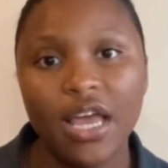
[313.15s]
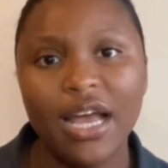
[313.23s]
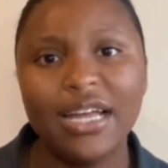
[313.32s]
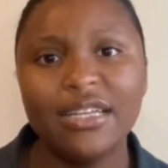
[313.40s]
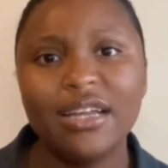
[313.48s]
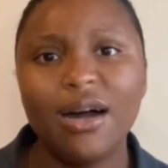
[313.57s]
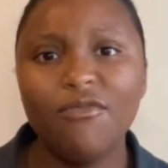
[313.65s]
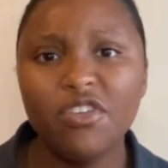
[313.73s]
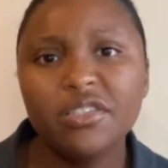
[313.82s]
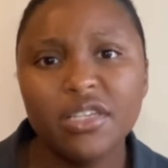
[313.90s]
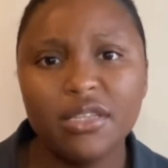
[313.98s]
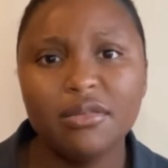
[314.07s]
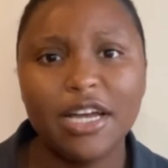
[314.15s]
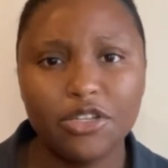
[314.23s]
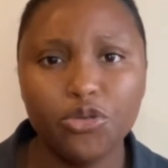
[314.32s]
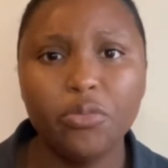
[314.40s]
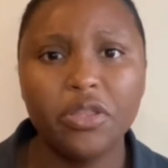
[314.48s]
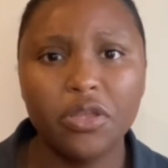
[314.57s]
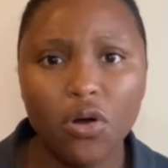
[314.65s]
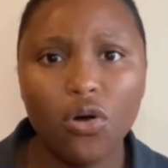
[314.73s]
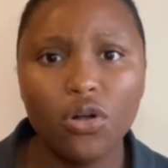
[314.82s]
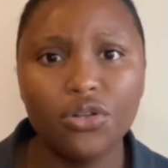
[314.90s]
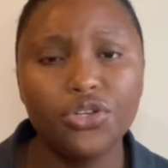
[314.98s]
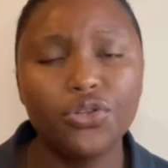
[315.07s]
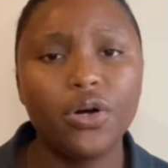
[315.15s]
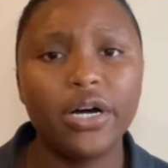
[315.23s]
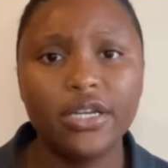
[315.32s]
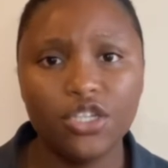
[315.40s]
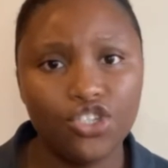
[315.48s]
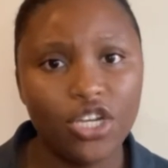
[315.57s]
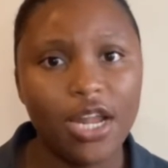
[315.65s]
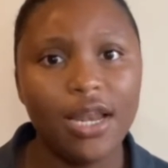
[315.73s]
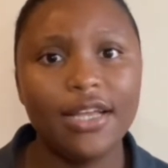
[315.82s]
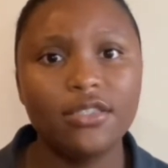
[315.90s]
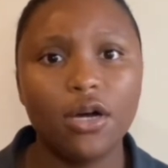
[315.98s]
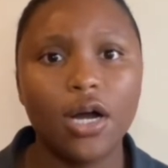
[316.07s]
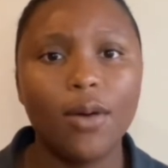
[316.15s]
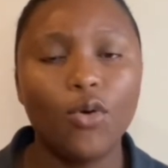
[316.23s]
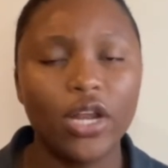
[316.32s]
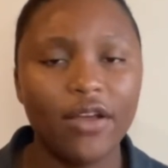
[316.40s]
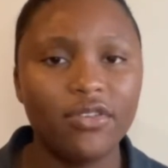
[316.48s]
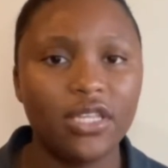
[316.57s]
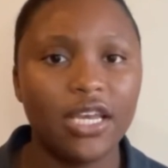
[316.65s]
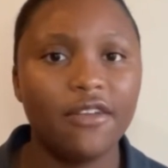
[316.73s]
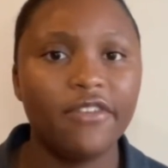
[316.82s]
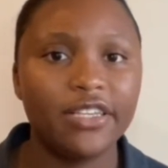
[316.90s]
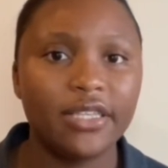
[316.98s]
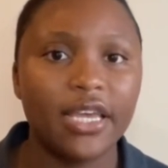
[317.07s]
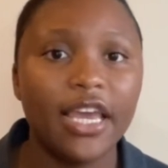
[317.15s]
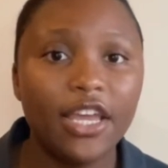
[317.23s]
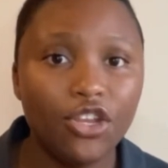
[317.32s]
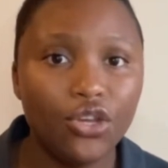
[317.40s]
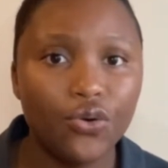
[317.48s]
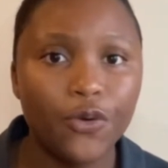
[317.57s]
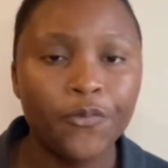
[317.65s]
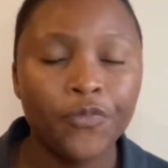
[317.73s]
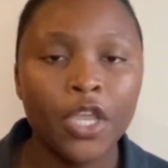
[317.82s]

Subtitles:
And obviously that should be the goal. On this channel I talk about everything investing in you.